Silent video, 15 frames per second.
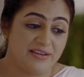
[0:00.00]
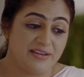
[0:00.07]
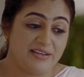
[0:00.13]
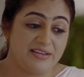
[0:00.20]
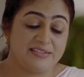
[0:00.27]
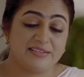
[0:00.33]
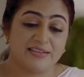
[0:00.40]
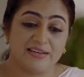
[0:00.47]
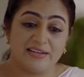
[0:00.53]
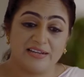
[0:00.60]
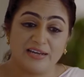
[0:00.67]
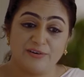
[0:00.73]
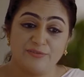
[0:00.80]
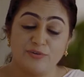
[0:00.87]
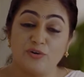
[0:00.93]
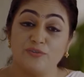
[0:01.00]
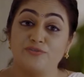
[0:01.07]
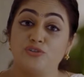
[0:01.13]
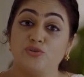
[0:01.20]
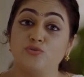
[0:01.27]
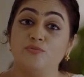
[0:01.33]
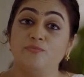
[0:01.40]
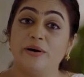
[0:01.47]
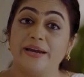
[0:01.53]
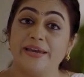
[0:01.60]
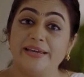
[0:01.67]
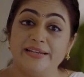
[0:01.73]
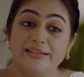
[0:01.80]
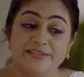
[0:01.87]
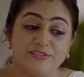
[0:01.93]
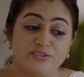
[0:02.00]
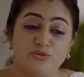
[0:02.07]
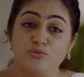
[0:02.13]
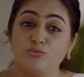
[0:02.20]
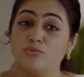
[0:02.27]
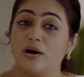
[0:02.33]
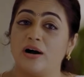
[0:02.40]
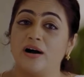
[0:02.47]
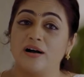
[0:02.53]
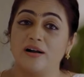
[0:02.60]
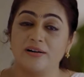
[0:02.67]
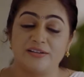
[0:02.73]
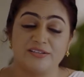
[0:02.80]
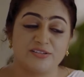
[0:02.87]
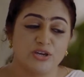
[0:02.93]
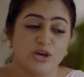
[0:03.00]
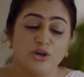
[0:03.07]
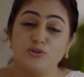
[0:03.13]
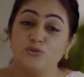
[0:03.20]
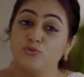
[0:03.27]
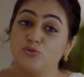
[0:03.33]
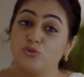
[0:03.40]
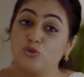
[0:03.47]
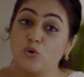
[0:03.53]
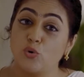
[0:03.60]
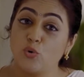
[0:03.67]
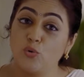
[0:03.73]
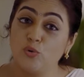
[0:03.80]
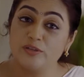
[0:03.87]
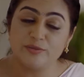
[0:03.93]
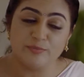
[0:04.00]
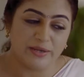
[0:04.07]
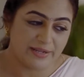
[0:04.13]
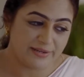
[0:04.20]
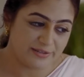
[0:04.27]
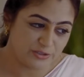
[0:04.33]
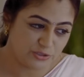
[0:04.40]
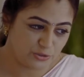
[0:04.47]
is a love of two minds, two hearts, two souls blended